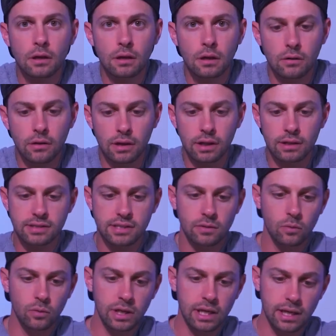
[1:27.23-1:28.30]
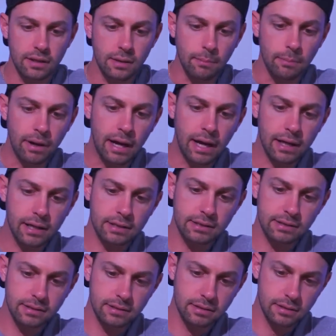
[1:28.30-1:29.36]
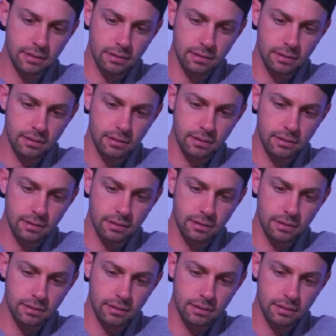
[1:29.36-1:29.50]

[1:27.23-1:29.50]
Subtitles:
All right, let's see what we get in the box.